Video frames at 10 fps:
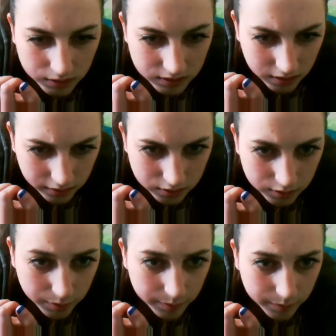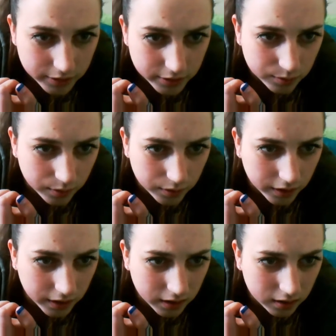still on a 2 proportion one,
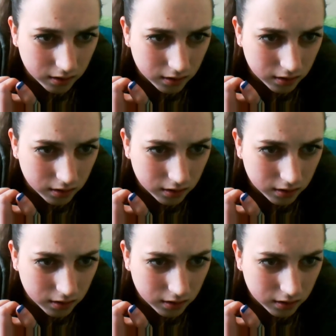right?